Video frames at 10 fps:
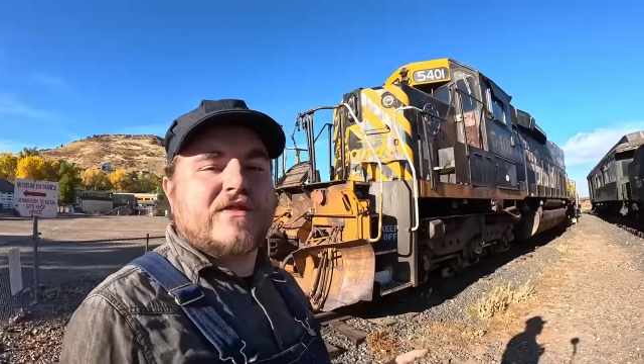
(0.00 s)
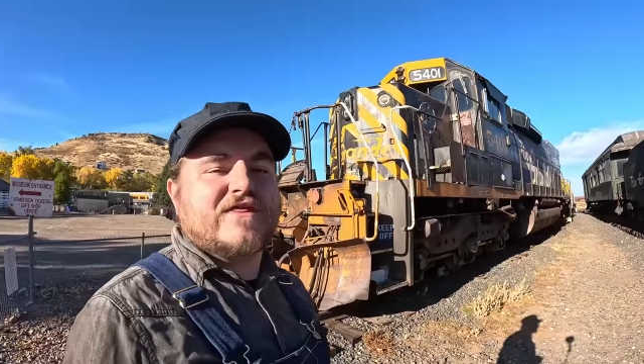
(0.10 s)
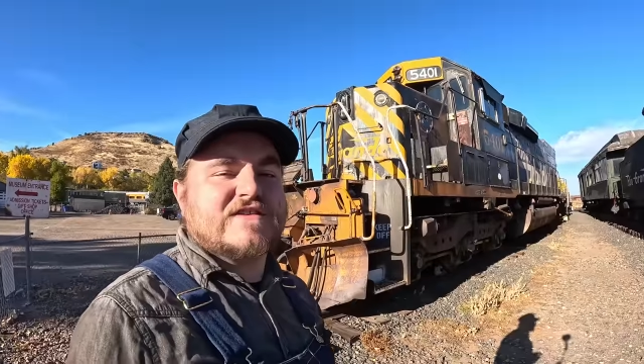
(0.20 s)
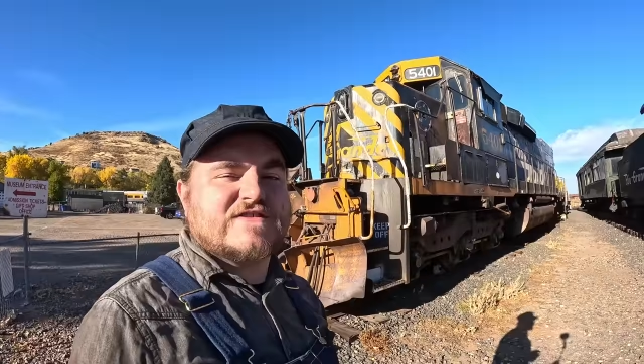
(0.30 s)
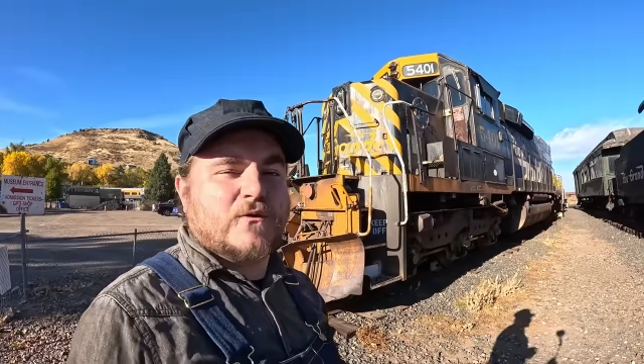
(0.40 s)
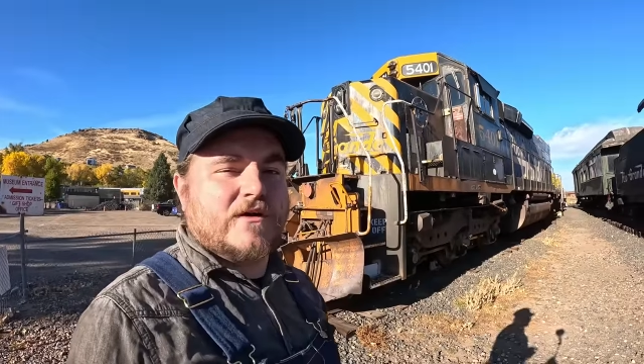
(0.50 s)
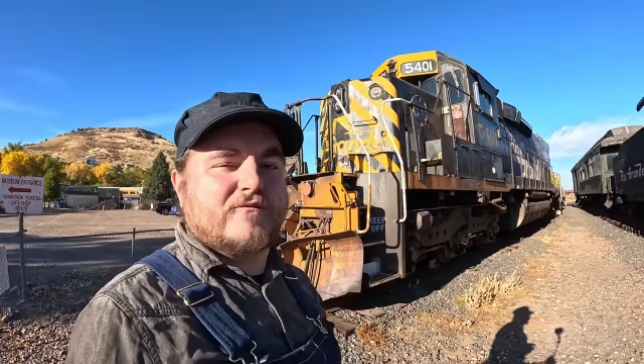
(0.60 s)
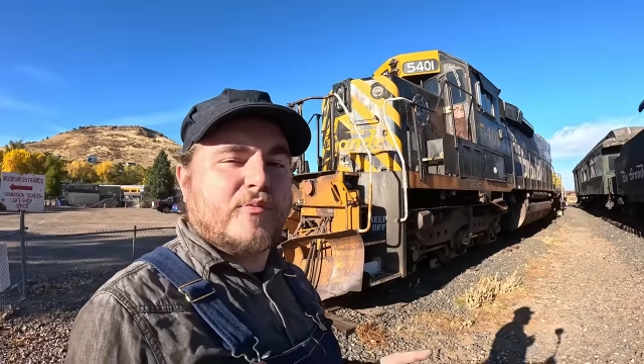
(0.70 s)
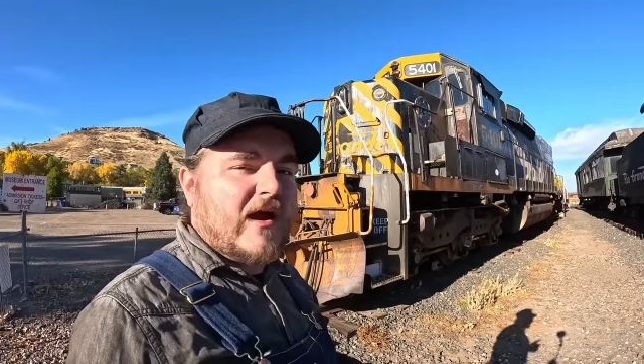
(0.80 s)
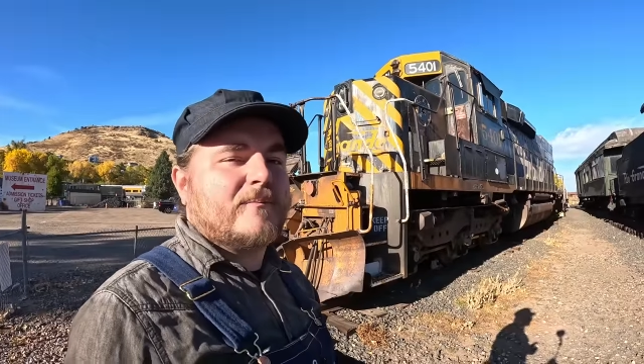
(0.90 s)
with this sort
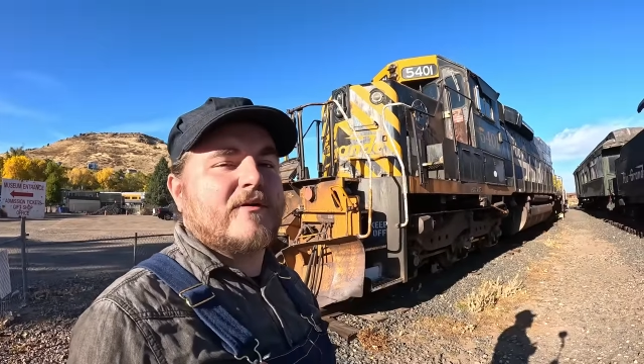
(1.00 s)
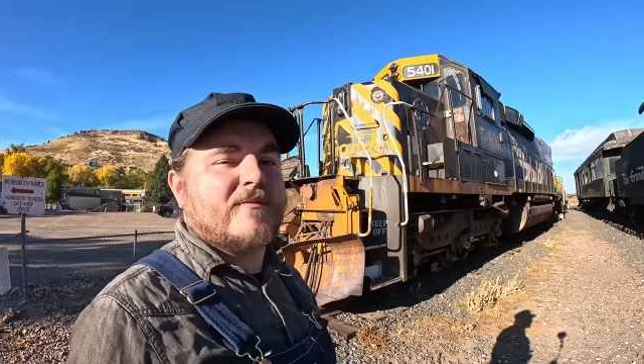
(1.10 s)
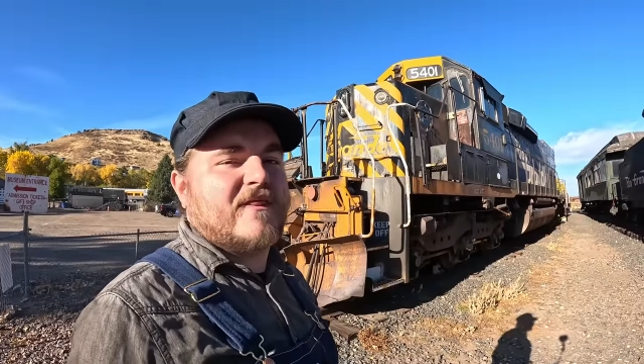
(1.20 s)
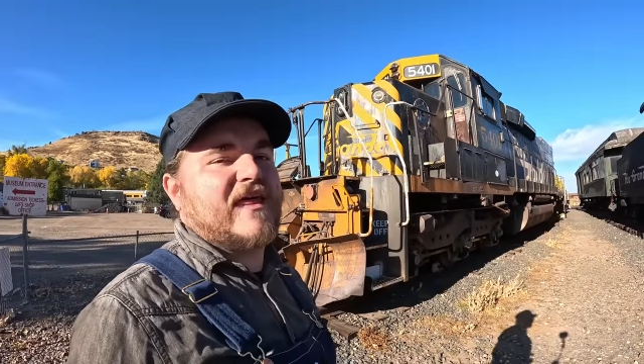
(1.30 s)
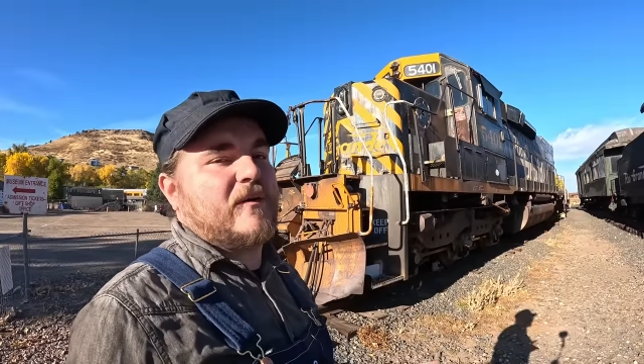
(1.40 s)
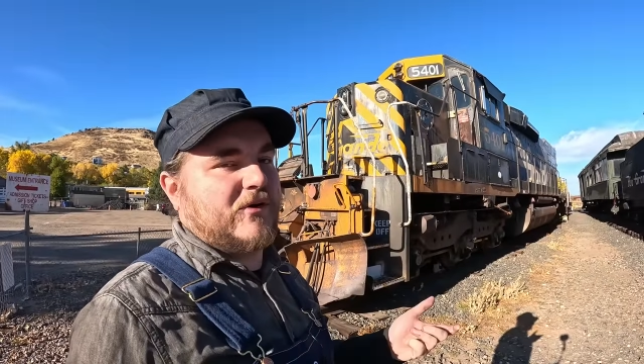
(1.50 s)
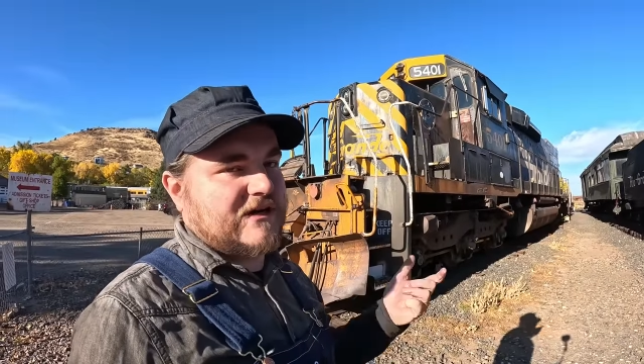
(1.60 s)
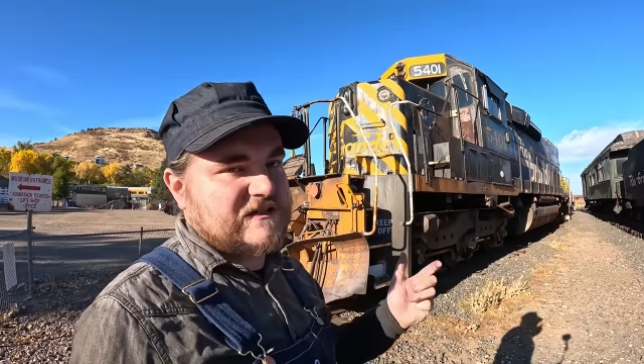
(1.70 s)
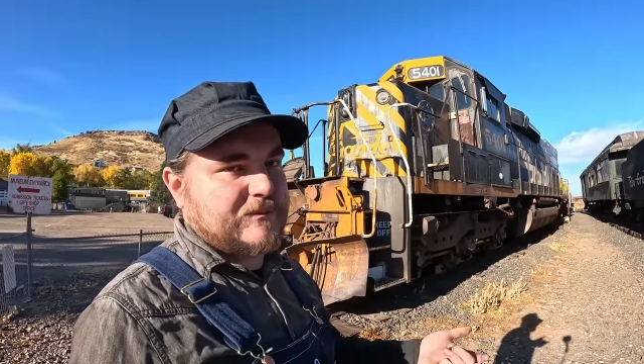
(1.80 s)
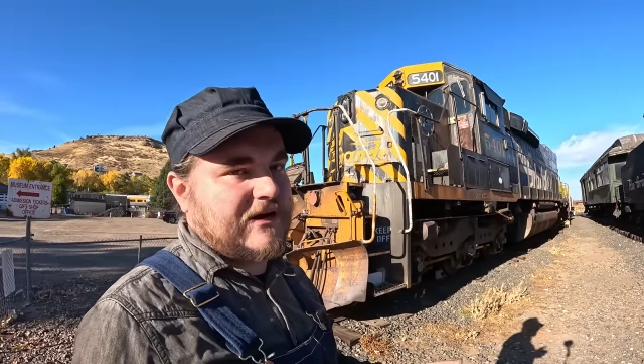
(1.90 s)
of problem that they were
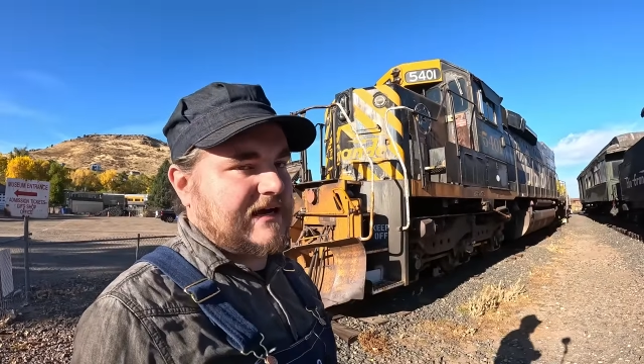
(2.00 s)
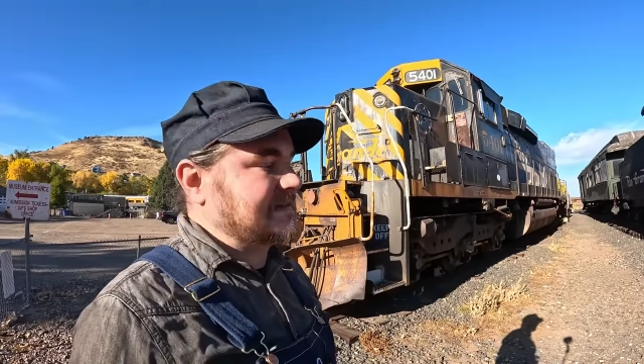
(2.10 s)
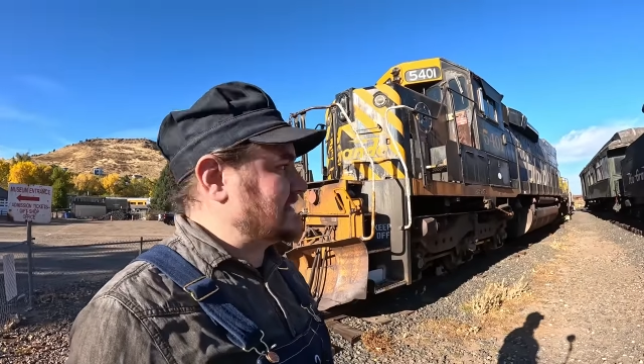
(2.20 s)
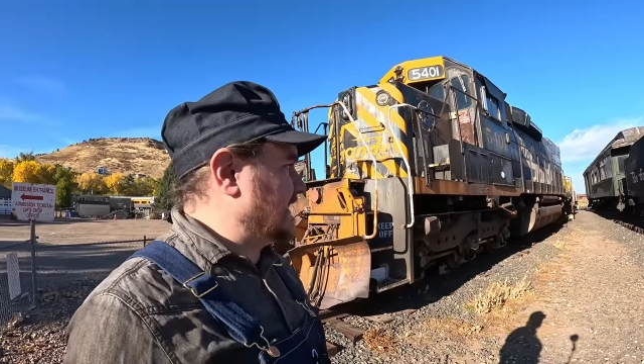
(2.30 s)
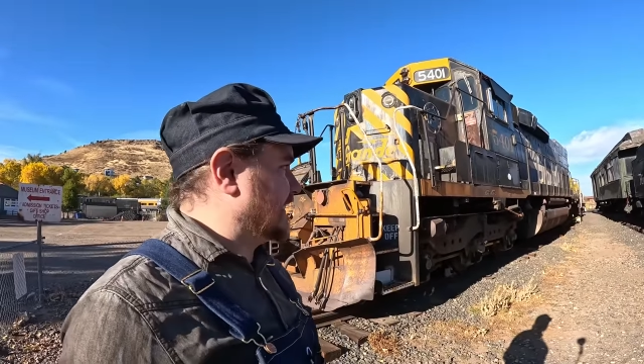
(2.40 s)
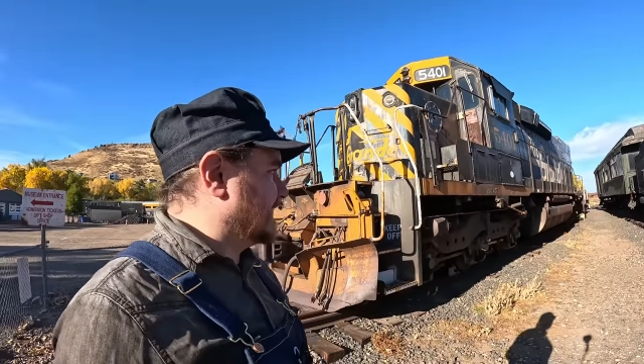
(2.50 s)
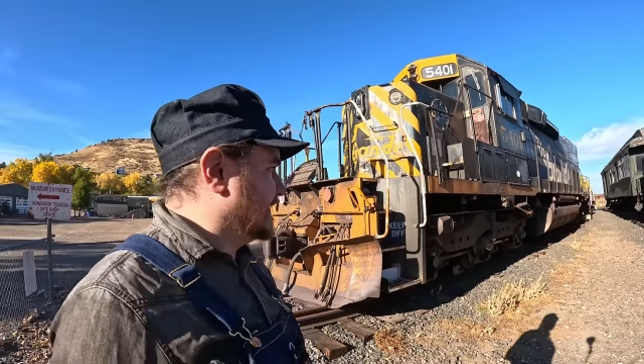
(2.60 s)
experiencing.